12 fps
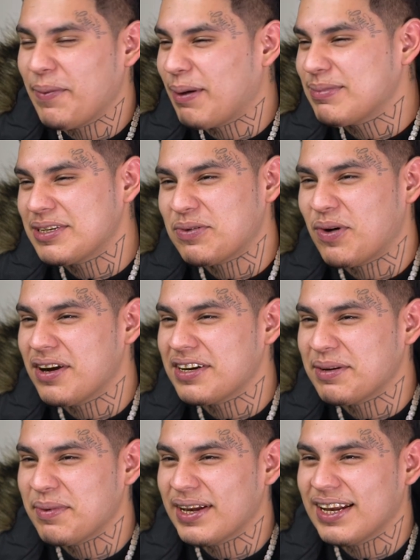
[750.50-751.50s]
I'm just
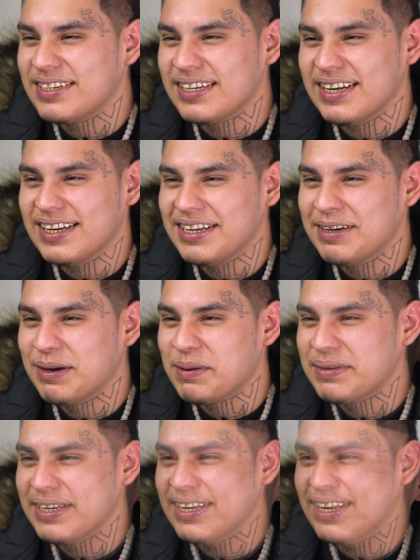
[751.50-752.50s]
working, man. That's it. You know what
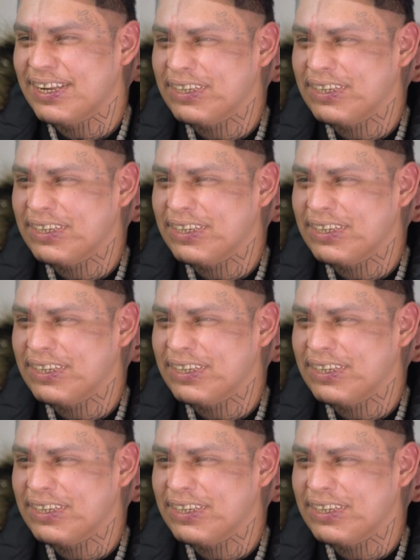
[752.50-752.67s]
I'm saying?